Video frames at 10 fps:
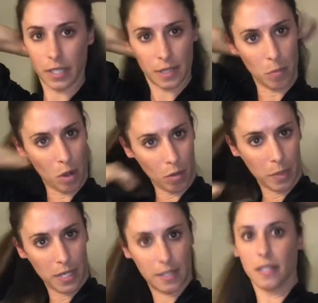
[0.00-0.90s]
small
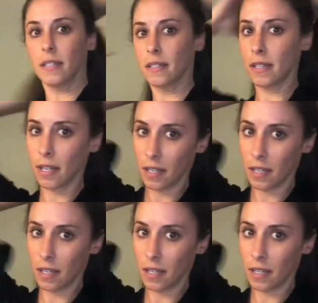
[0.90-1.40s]
pieces.